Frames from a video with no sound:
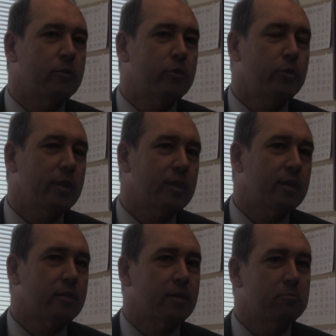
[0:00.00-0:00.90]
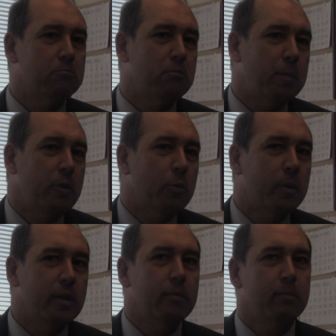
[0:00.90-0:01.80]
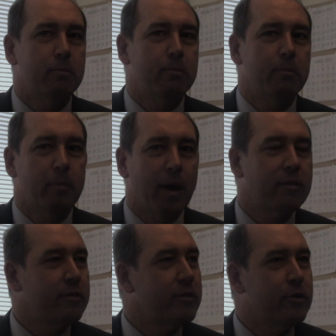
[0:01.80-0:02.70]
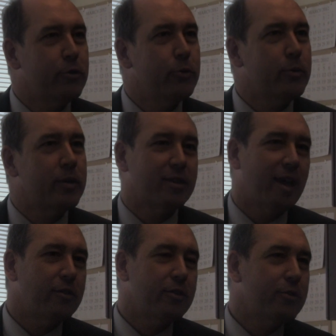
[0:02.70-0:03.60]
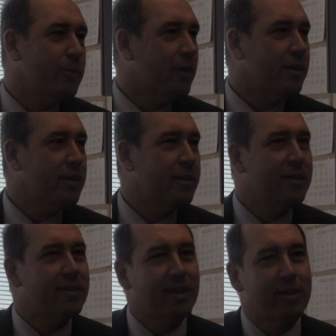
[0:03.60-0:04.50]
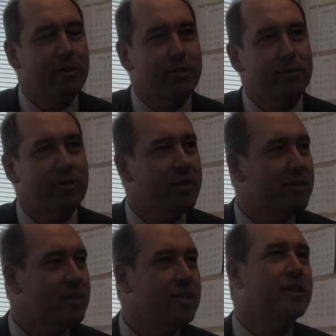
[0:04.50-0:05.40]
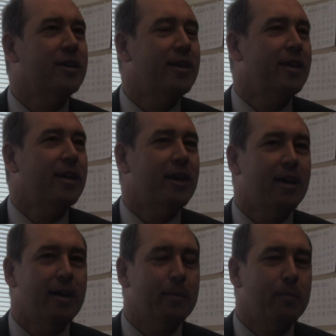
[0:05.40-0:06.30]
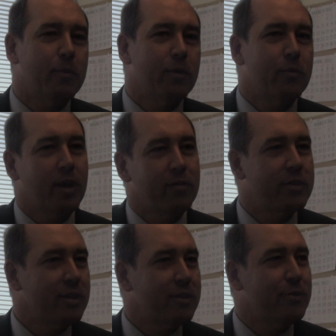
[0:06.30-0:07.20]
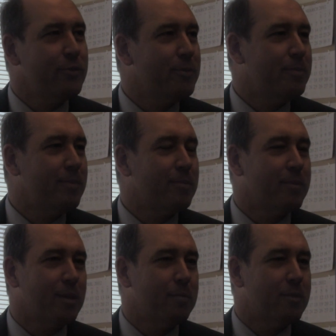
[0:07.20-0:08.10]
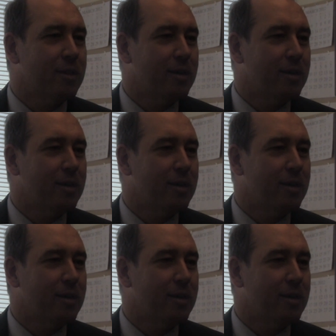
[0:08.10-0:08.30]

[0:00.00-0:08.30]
Doing things that maybe nobody bothered to do. It sounded too hard. It sounded too crazy. If we have a chance to do them, sometimes